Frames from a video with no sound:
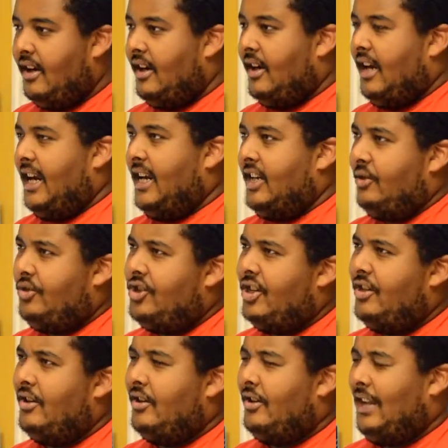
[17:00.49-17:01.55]
And you
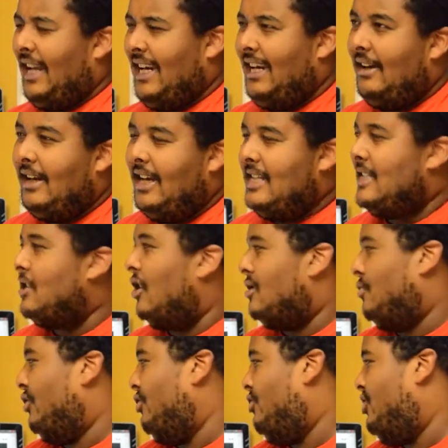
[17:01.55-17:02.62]
shouldn't his thoughts
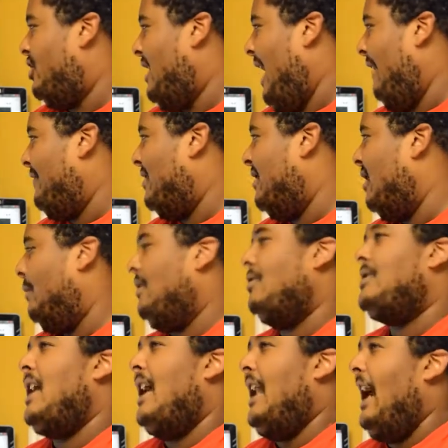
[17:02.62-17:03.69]
were you shouldn't have to deal with those
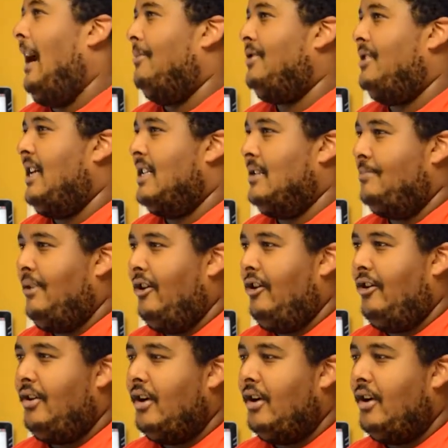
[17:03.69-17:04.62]
kind of options as a parent,